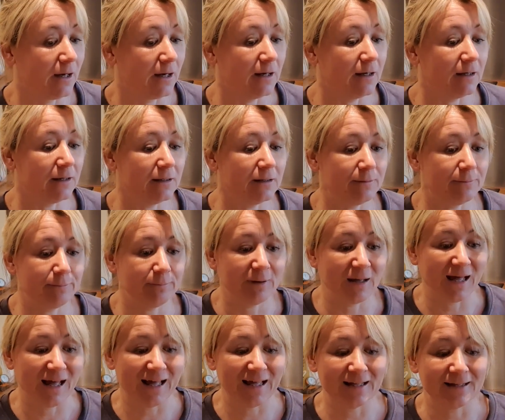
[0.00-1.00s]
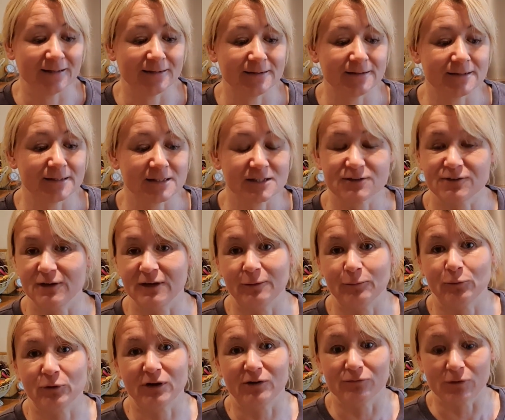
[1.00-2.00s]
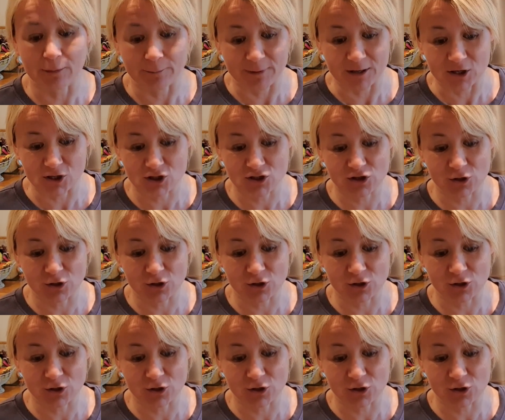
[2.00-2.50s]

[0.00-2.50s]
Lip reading: and is feeling pretty rubbish.